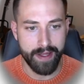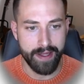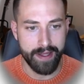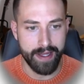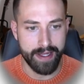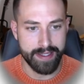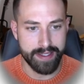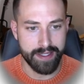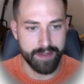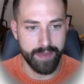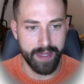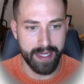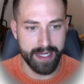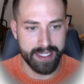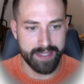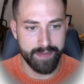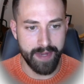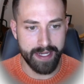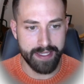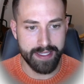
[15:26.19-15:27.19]
That's to be
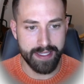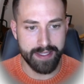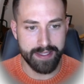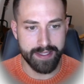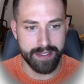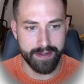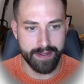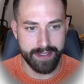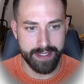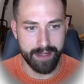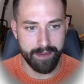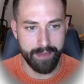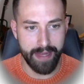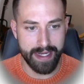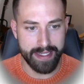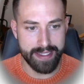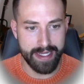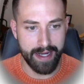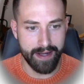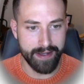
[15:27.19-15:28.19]
expected, so let's come back
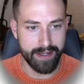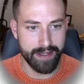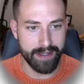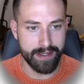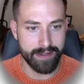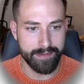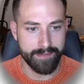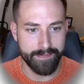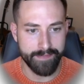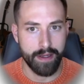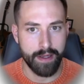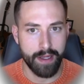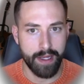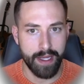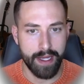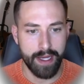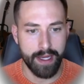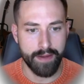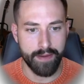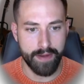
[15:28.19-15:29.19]
down here
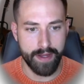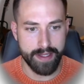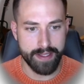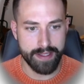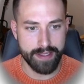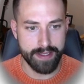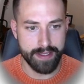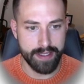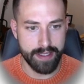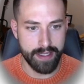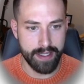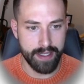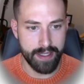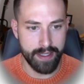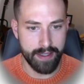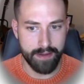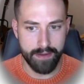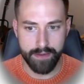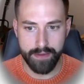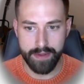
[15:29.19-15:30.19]
and let's
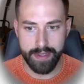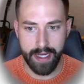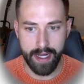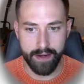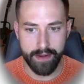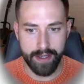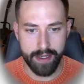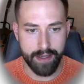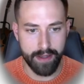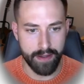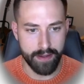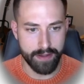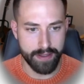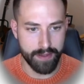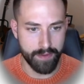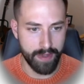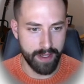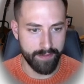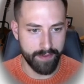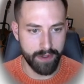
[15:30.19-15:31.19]
see down here. So
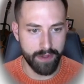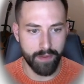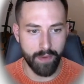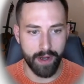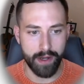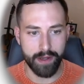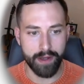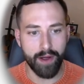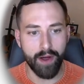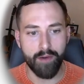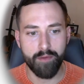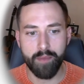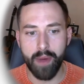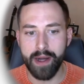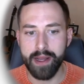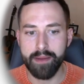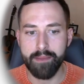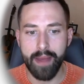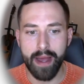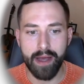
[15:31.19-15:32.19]
we have a new one, golf
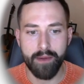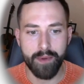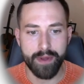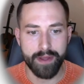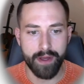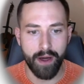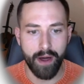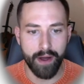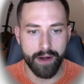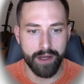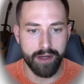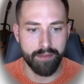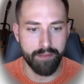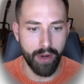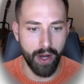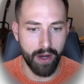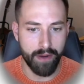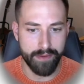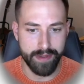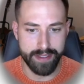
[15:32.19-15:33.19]
putting mat with auto
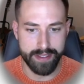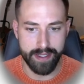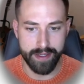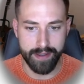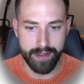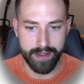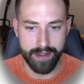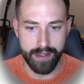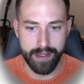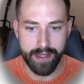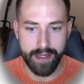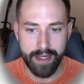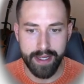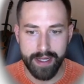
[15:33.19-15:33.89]
ball return.